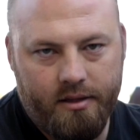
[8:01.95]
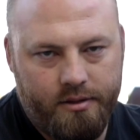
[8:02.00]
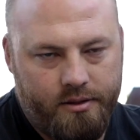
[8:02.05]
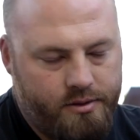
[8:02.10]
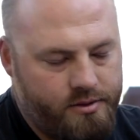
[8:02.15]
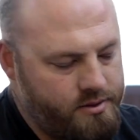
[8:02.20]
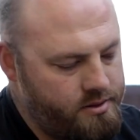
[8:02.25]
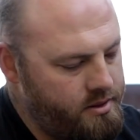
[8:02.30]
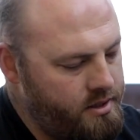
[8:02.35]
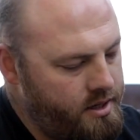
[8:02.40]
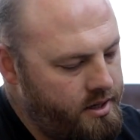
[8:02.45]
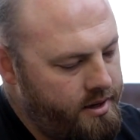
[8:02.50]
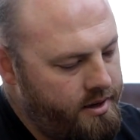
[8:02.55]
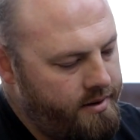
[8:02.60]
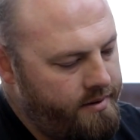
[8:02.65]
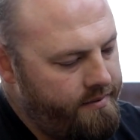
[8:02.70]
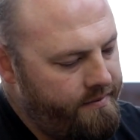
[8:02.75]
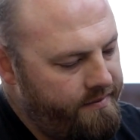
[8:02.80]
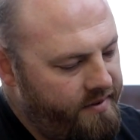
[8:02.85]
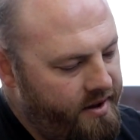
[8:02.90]
loose.
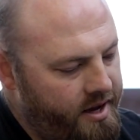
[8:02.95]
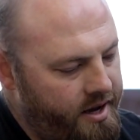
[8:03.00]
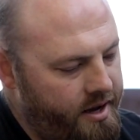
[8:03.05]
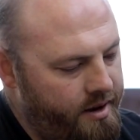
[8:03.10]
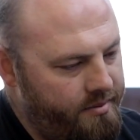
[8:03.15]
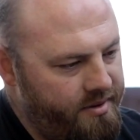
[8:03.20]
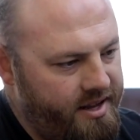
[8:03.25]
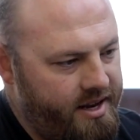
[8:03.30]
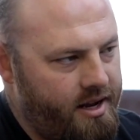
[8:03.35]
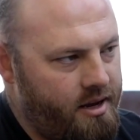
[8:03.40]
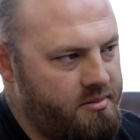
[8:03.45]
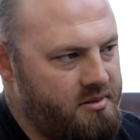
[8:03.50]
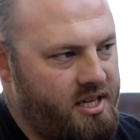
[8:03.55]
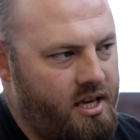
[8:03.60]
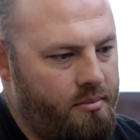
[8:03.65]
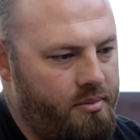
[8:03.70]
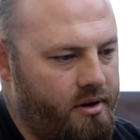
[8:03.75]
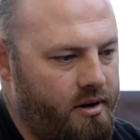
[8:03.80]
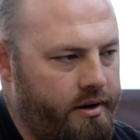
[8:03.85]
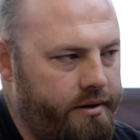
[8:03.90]
And that helps
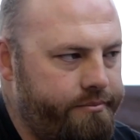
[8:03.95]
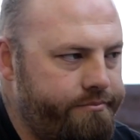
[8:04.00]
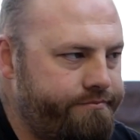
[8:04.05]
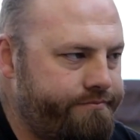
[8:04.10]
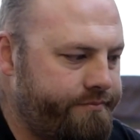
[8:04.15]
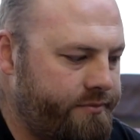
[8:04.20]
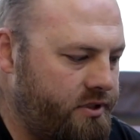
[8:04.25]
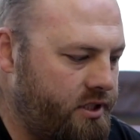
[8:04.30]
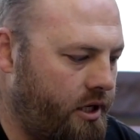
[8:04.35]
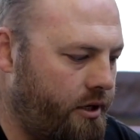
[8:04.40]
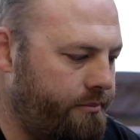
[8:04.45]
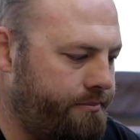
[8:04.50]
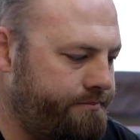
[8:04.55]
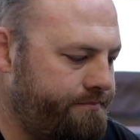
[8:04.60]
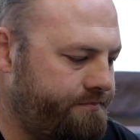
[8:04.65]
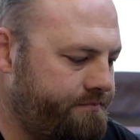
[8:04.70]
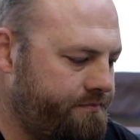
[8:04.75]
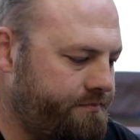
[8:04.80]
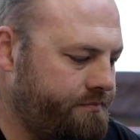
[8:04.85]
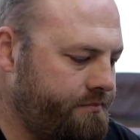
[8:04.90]
keep it on. So
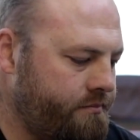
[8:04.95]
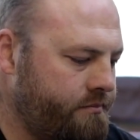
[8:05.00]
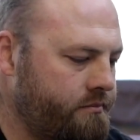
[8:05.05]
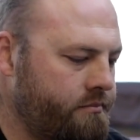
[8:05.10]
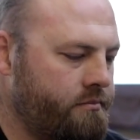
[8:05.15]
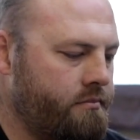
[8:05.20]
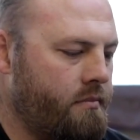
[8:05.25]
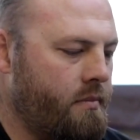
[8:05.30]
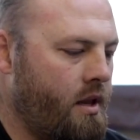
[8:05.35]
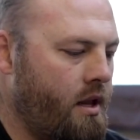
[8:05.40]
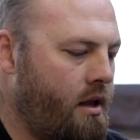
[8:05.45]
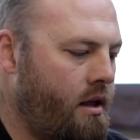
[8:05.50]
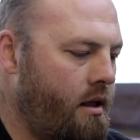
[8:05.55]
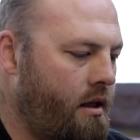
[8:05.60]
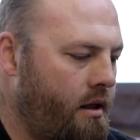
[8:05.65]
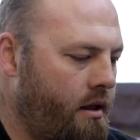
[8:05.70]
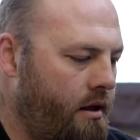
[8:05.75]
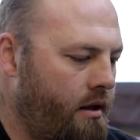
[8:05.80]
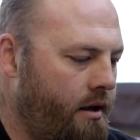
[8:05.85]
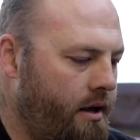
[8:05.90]

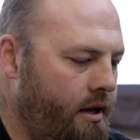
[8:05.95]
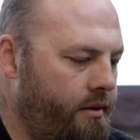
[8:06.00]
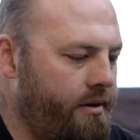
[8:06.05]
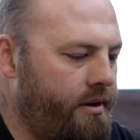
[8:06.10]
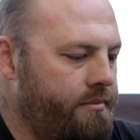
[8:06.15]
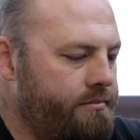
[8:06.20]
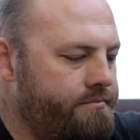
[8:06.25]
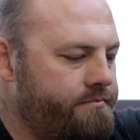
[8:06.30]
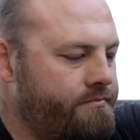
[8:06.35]
anyway,